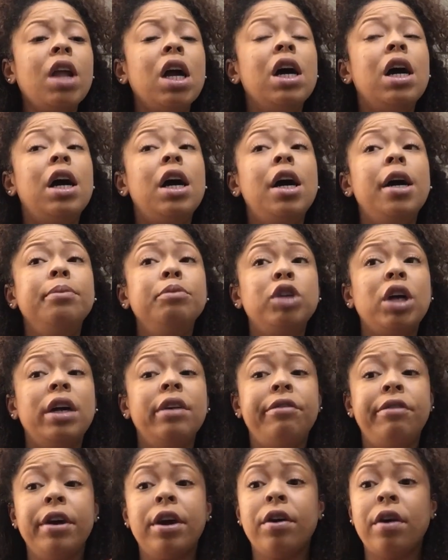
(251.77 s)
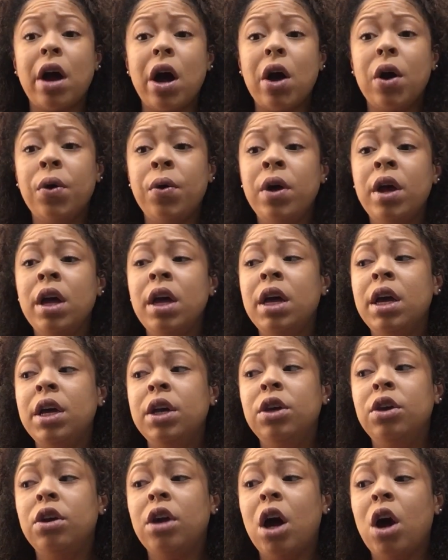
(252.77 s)
Trying to figure out,
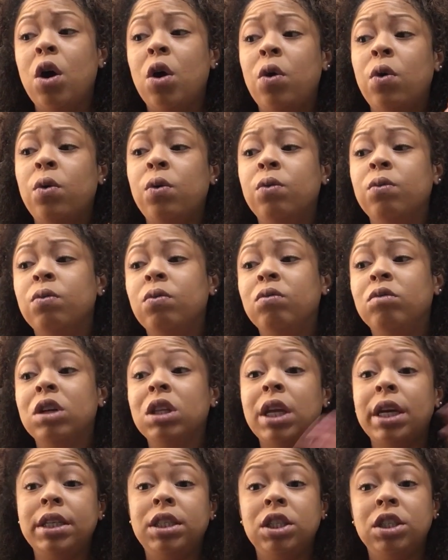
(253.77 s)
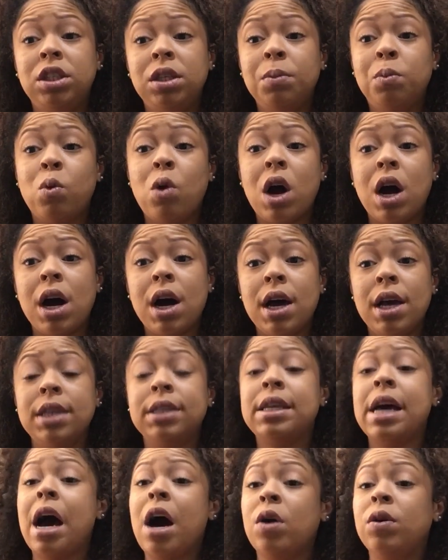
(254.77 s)
relationship
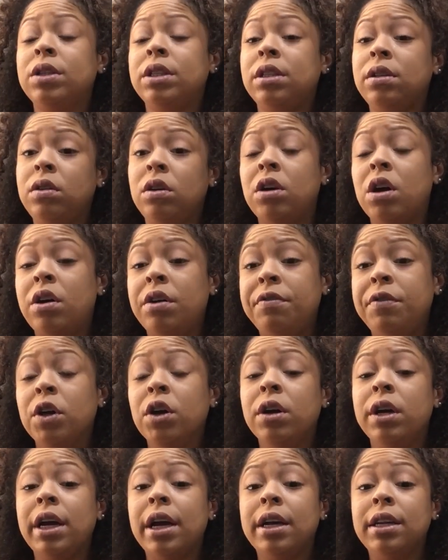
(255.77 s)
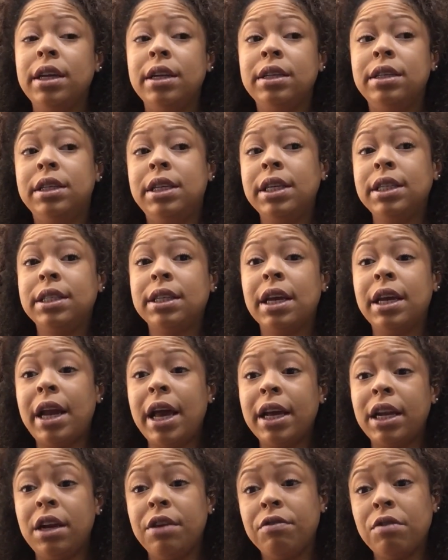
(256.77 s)
wise, how's, if you're
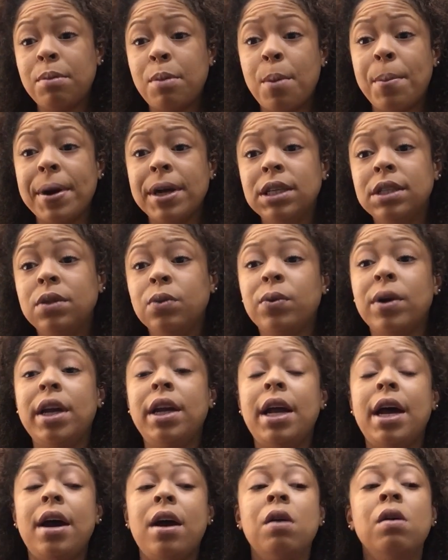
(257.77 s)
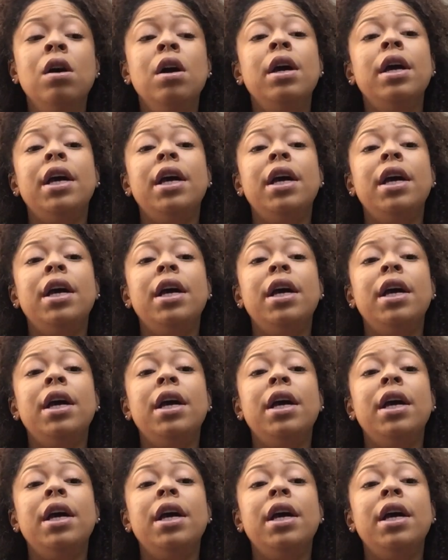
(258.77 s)
disconnected from a person right now,